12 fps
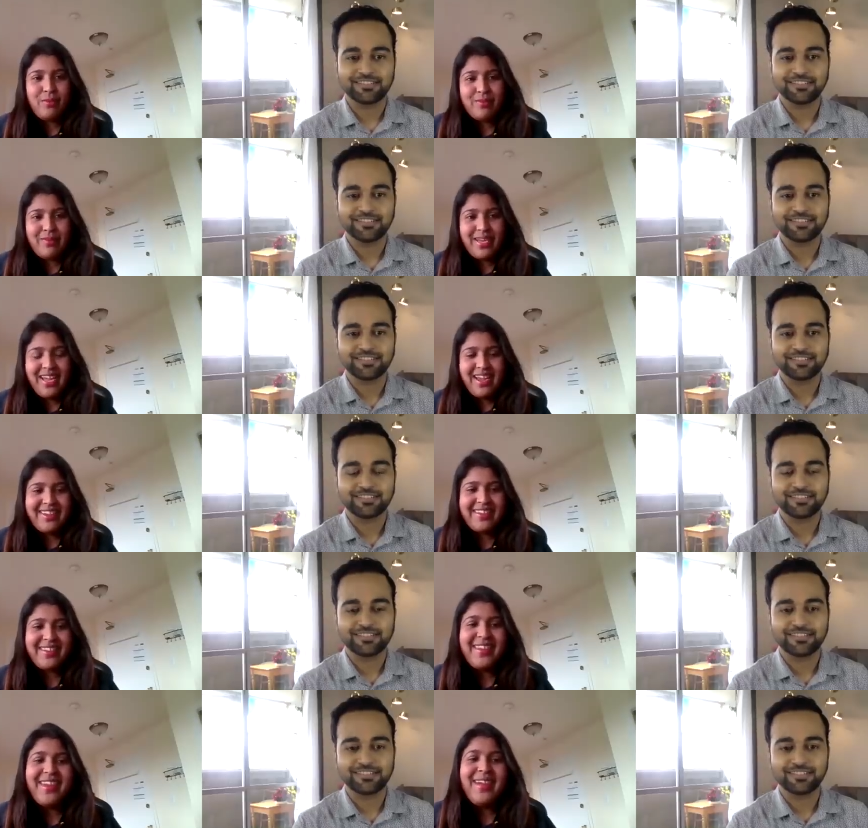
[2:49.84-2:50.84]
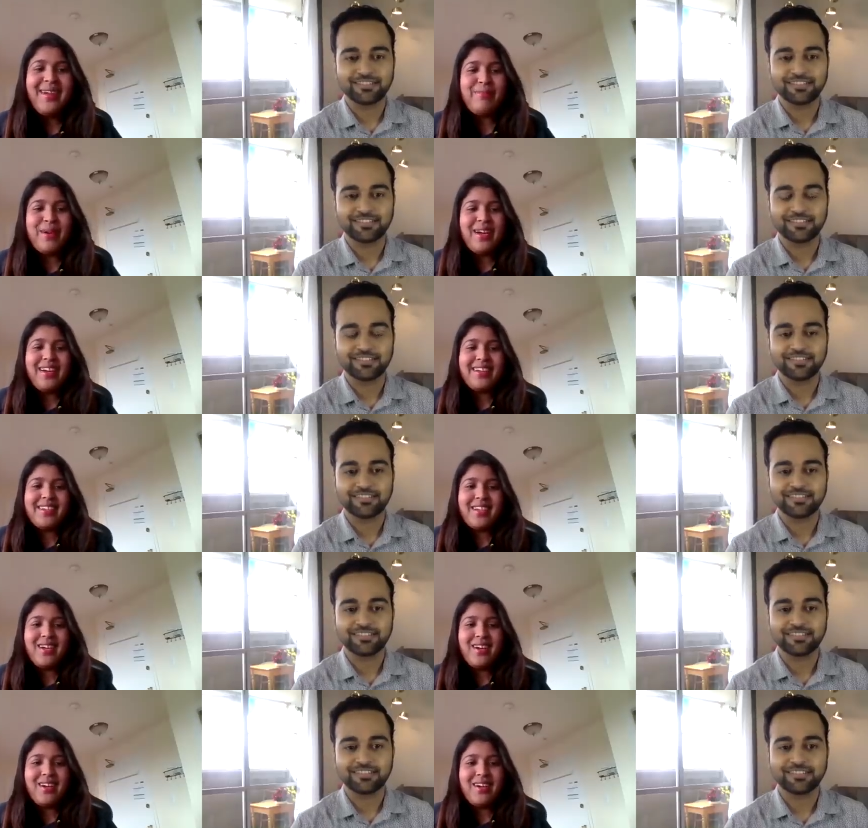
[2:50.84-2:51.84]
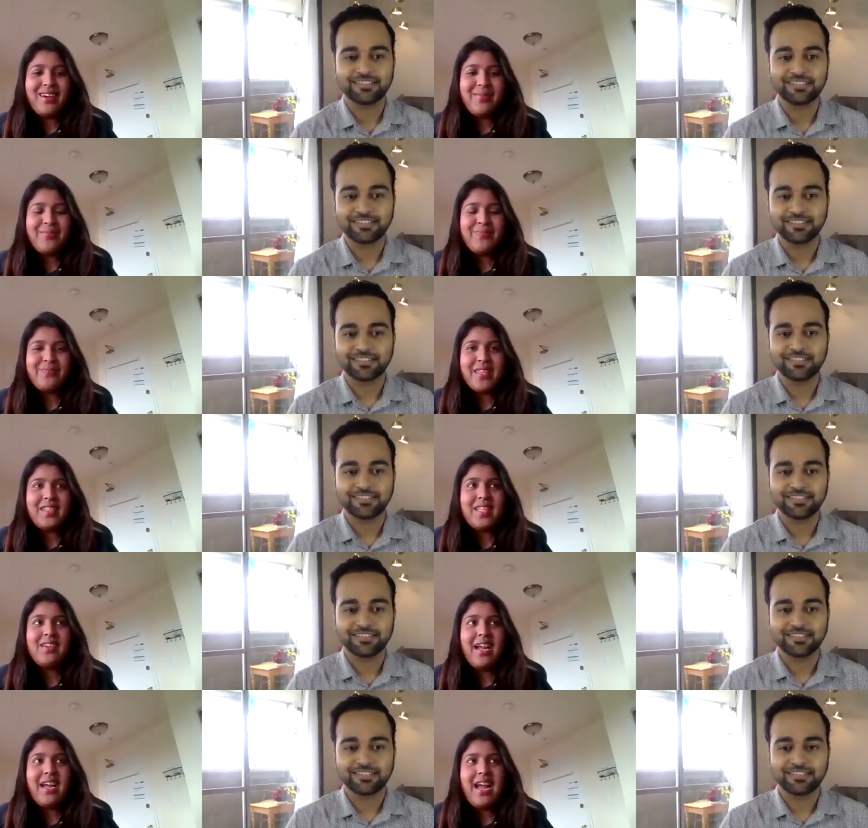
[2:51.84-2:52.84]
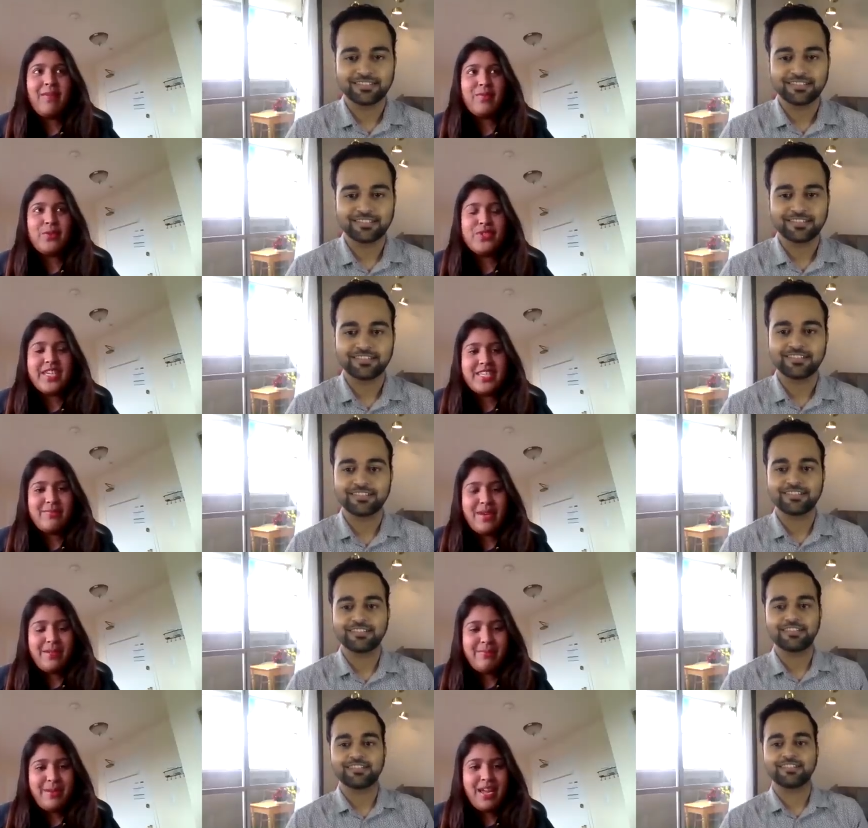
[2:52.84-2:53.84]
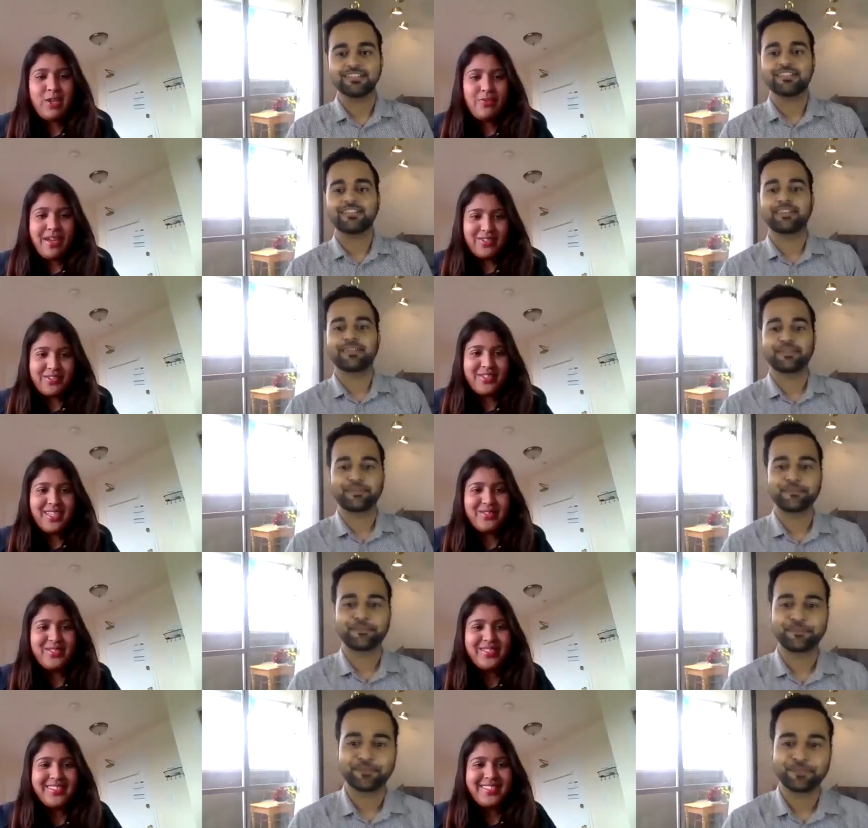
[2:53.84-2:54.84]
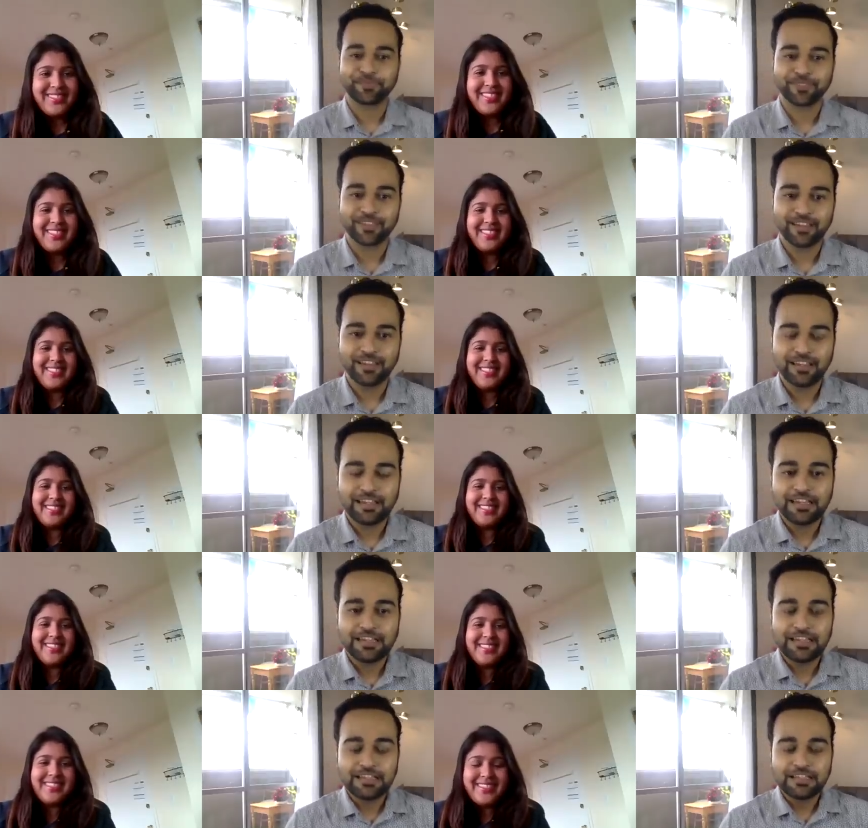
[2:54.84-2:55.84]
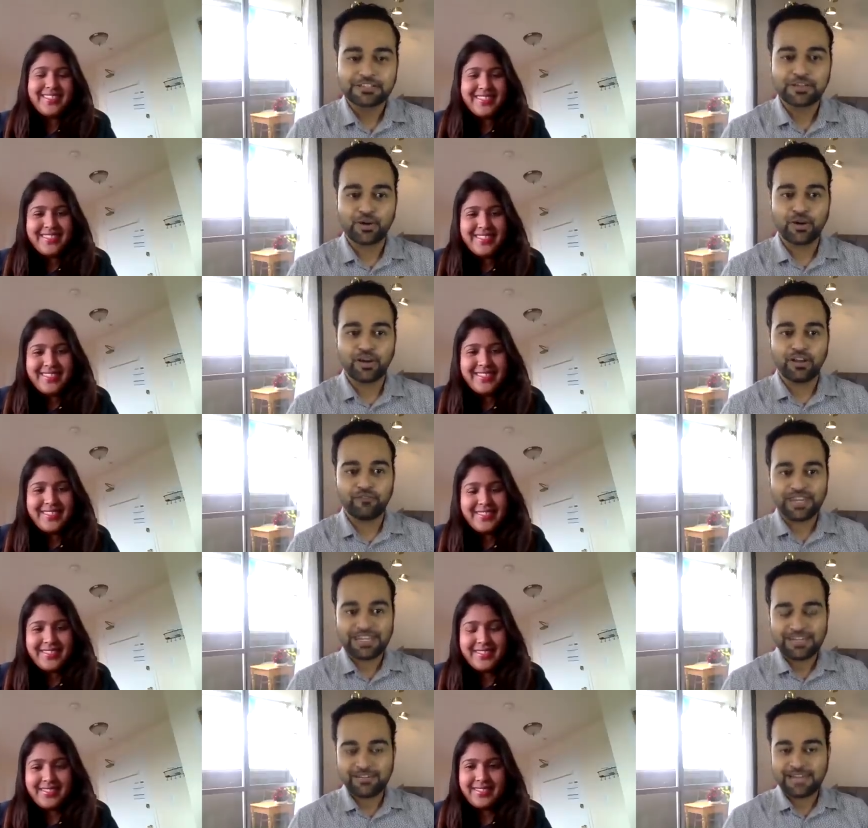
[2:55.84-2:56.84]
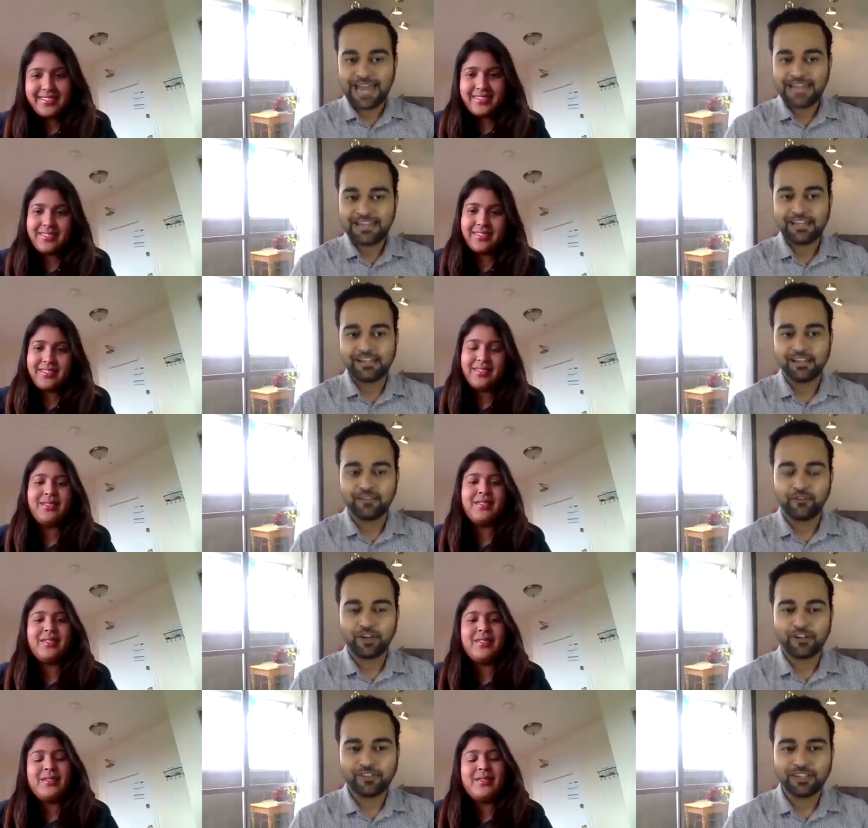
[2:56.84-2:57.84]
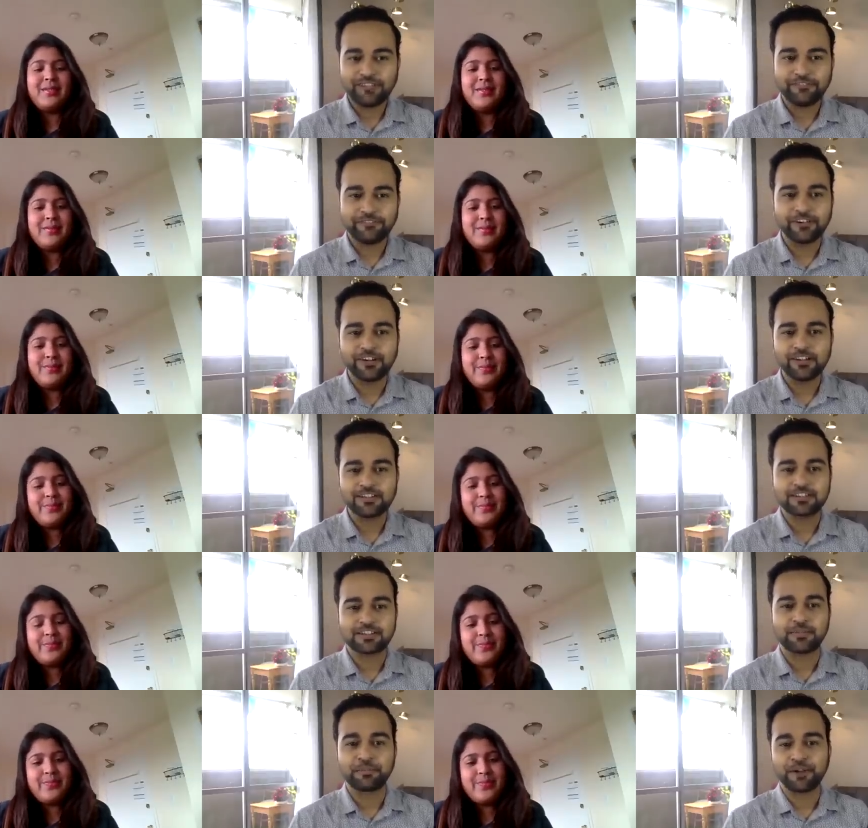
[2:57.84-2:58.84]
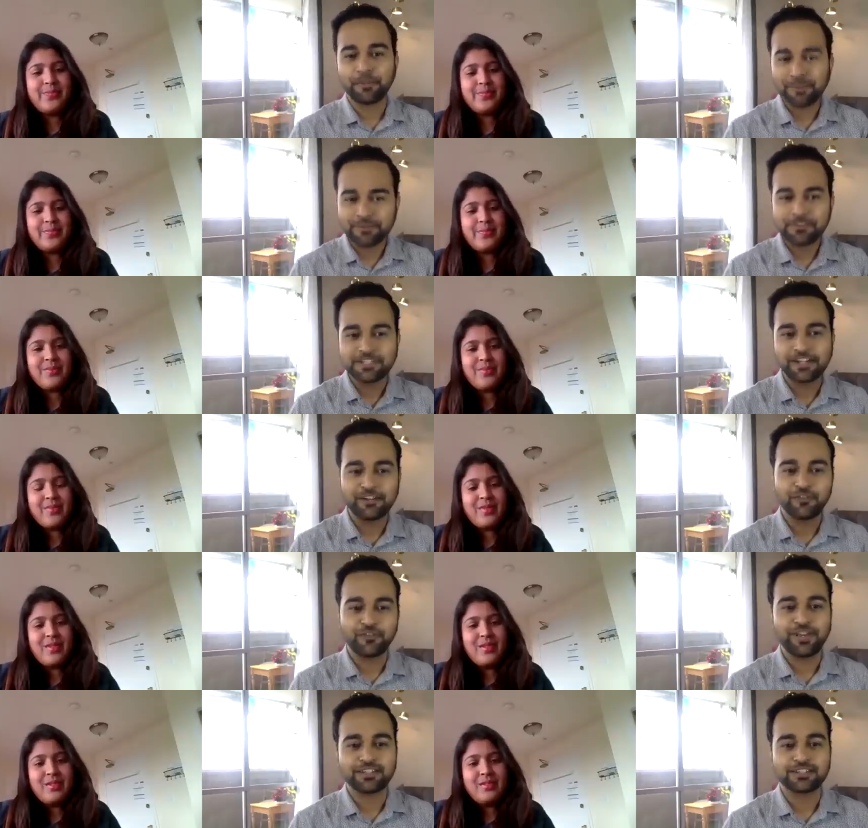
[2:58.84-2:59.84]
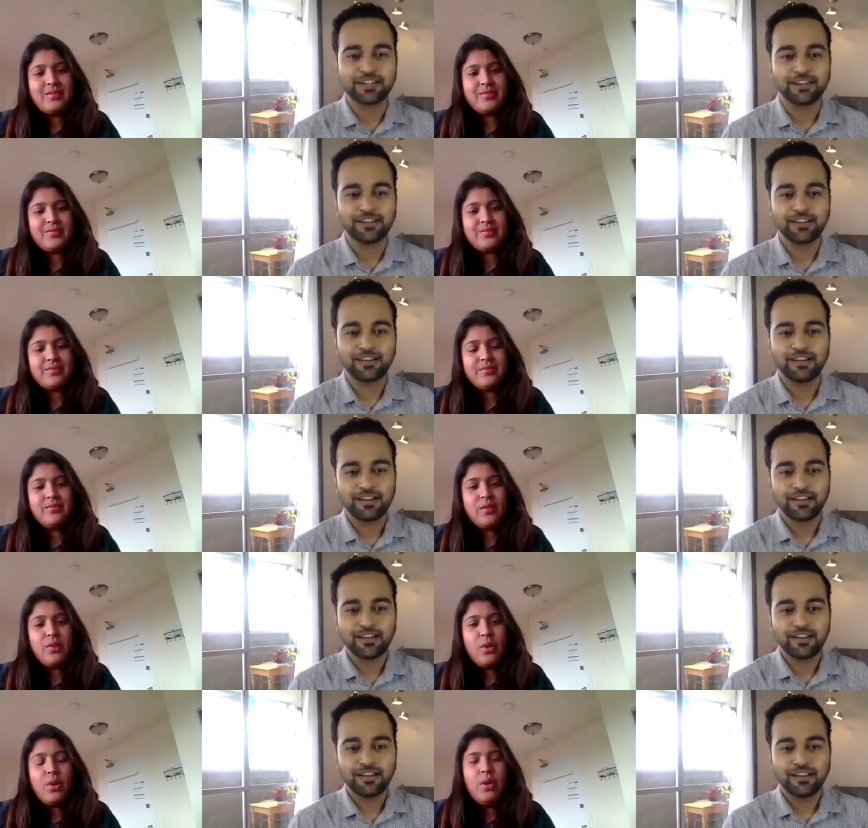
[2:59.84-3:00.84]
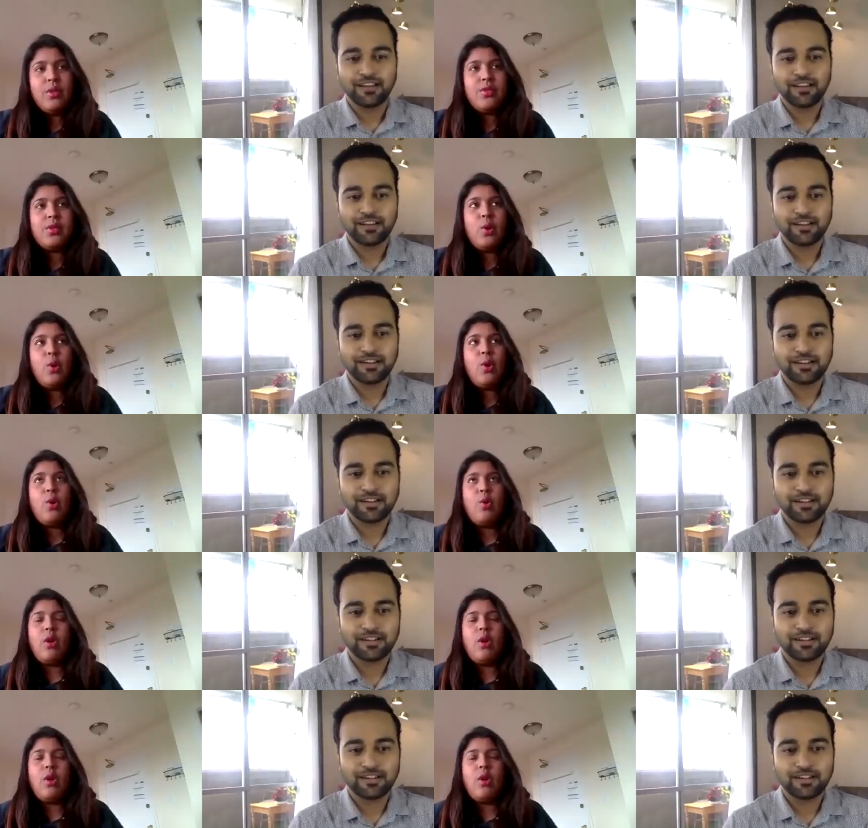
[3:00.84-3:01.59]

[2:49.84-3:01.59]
Speaker 1: in my hand. But uh, I think I have to change my plan of action now.
Speaker 2: So uh, when you landed here, what were the first problems that you faced?
Speaker 1: So